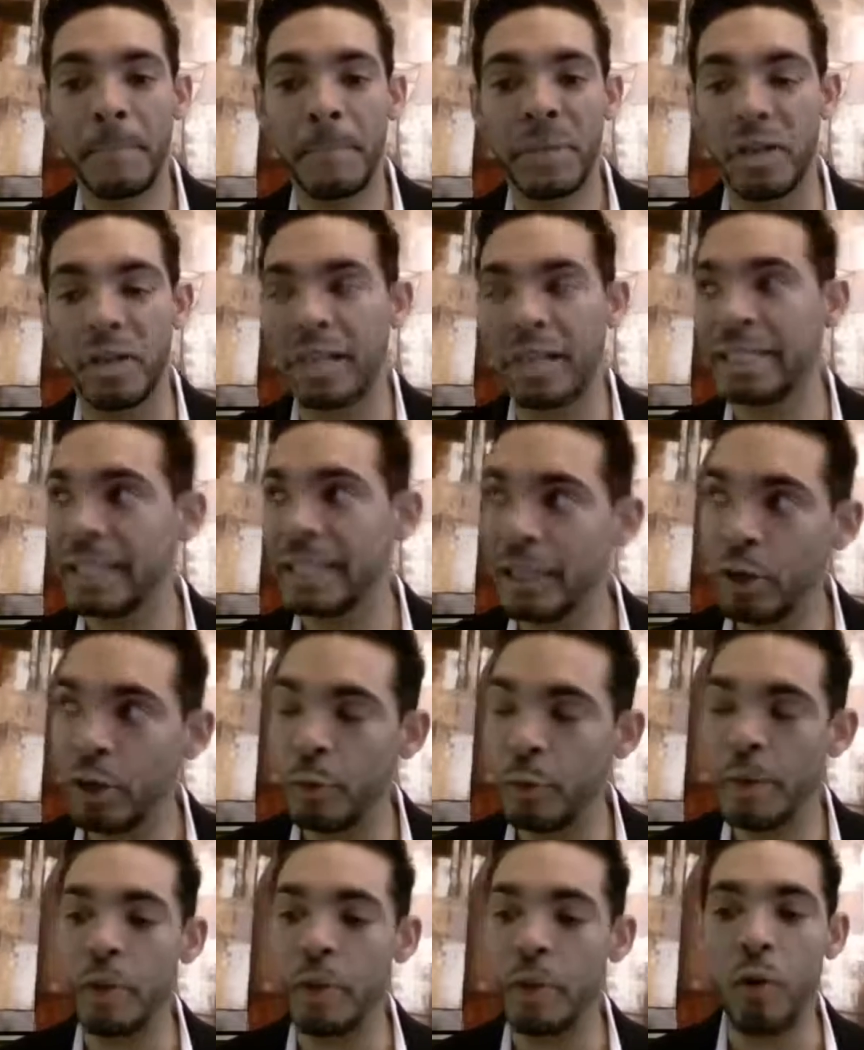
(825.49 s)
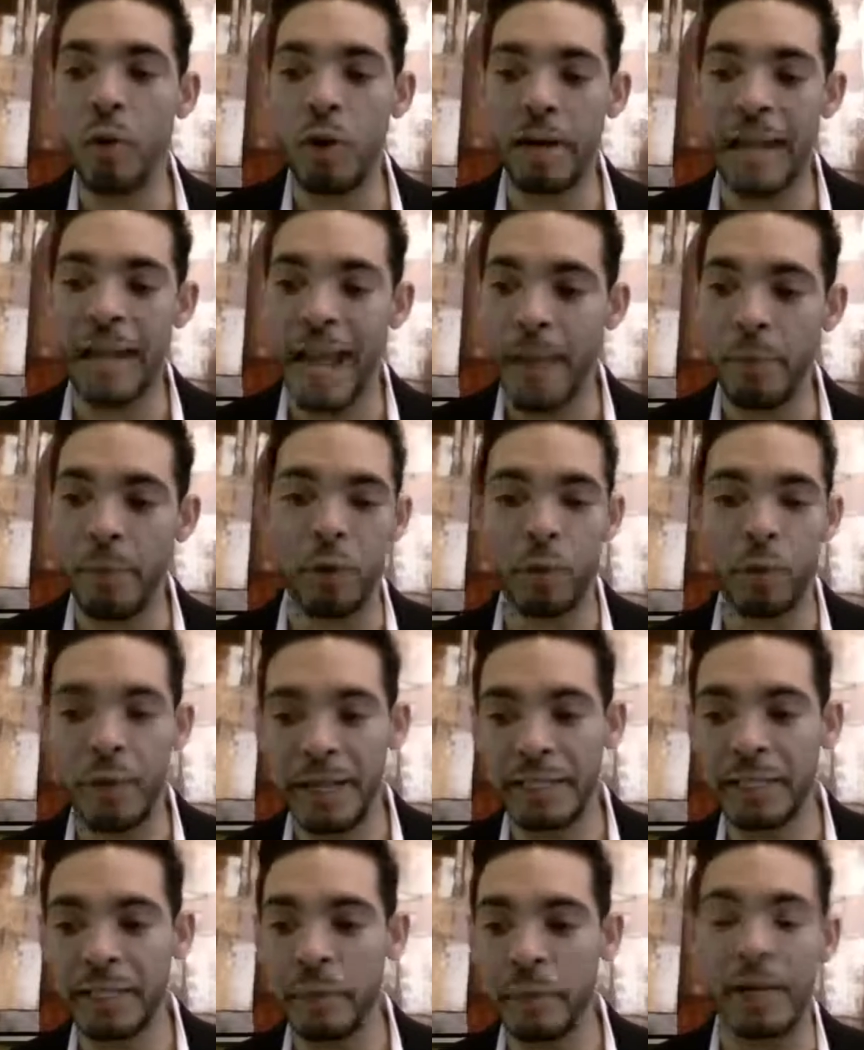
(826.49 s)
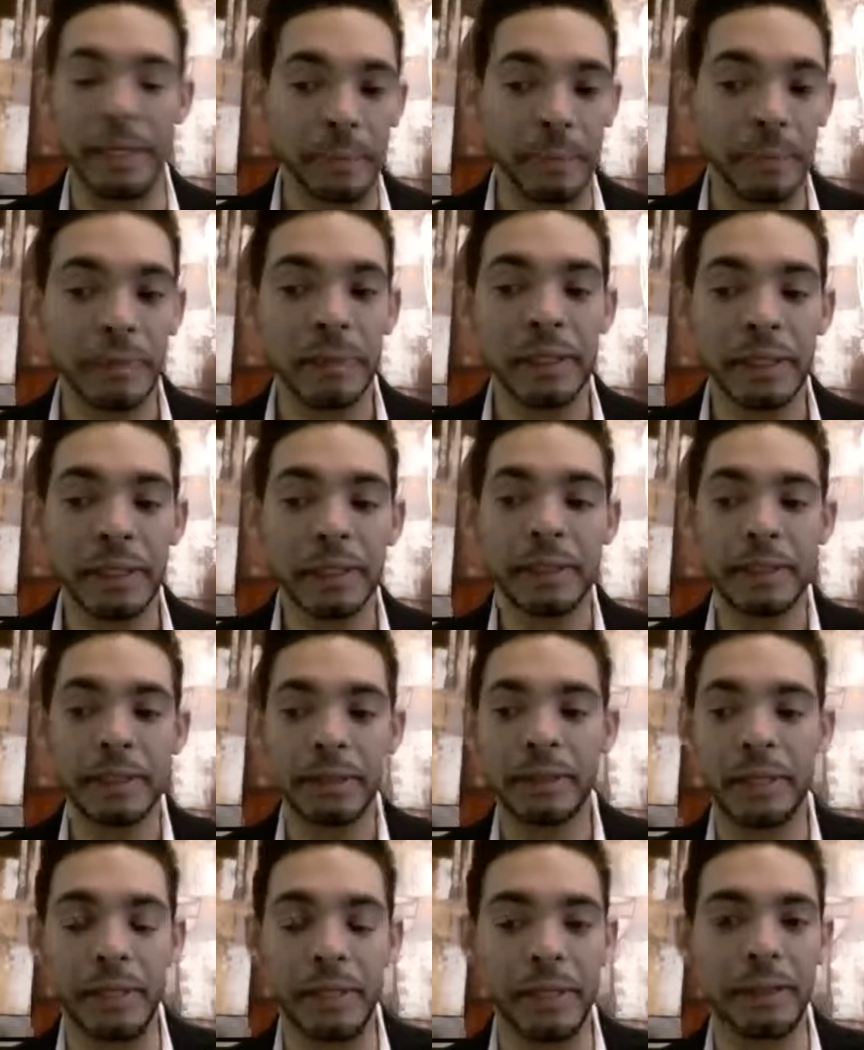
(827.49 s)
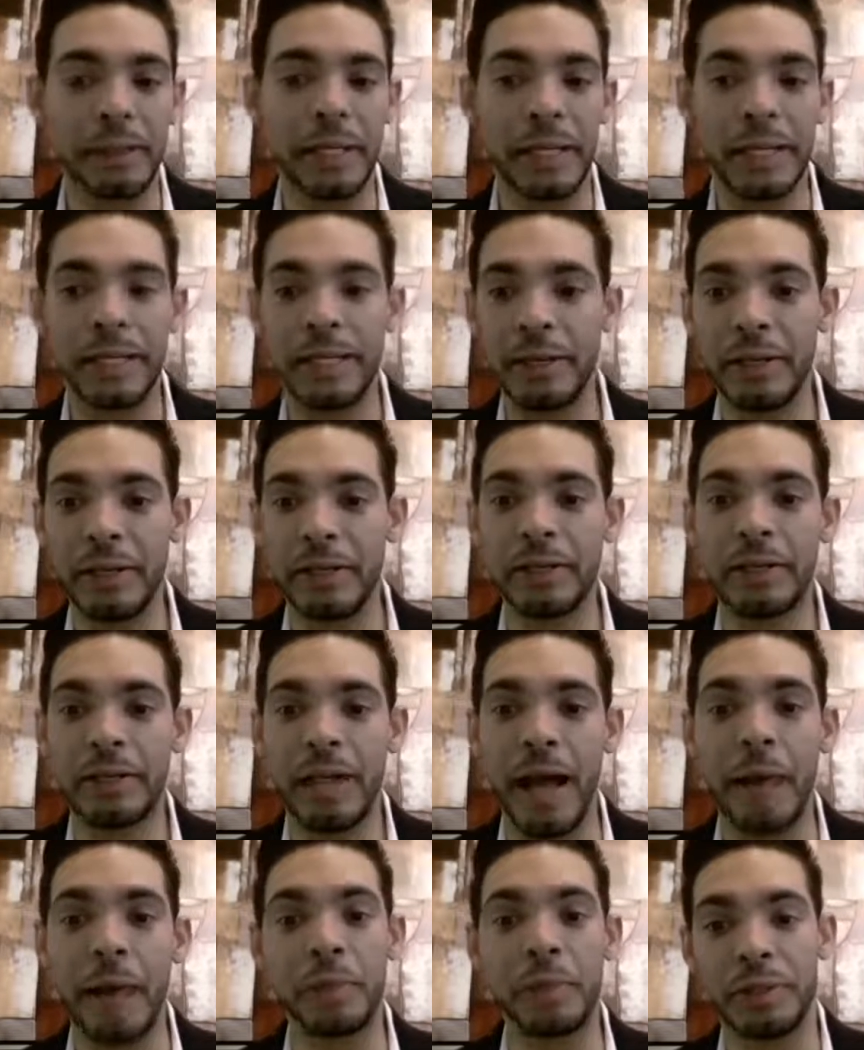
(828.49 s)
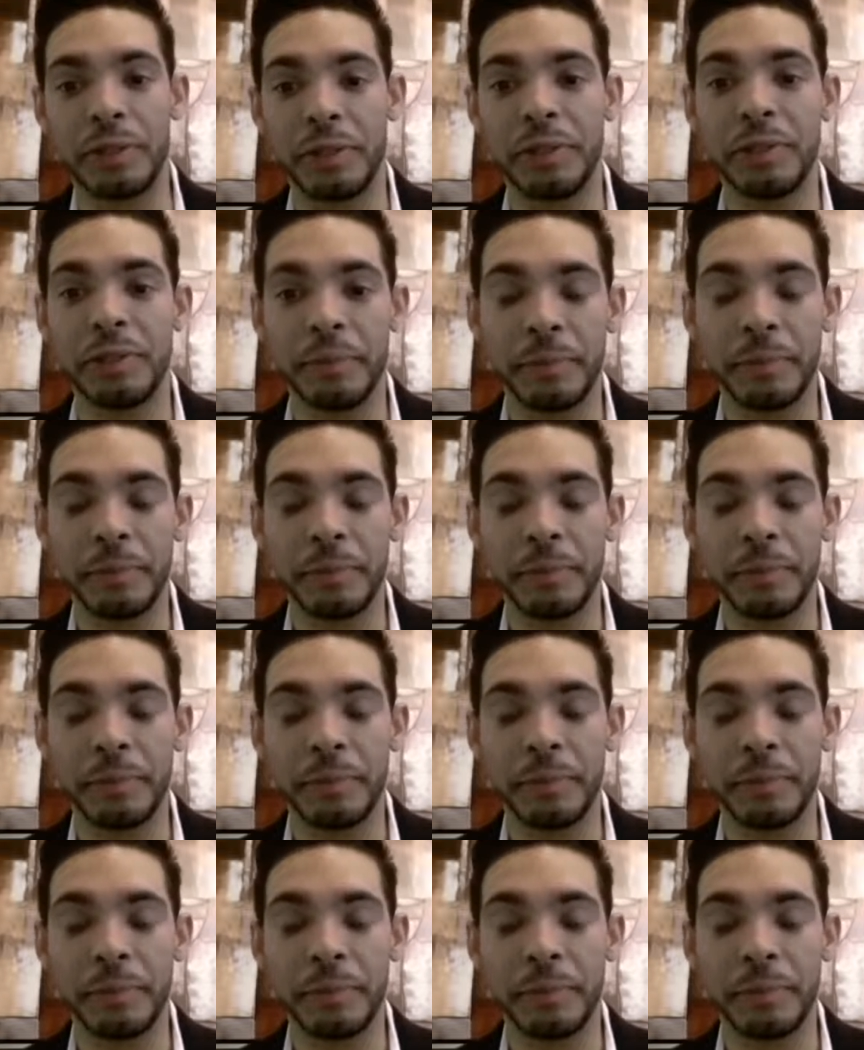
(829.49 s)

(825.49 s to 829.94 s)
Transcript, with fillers: So it's a little bit more gamble and risk, but you know there there's options.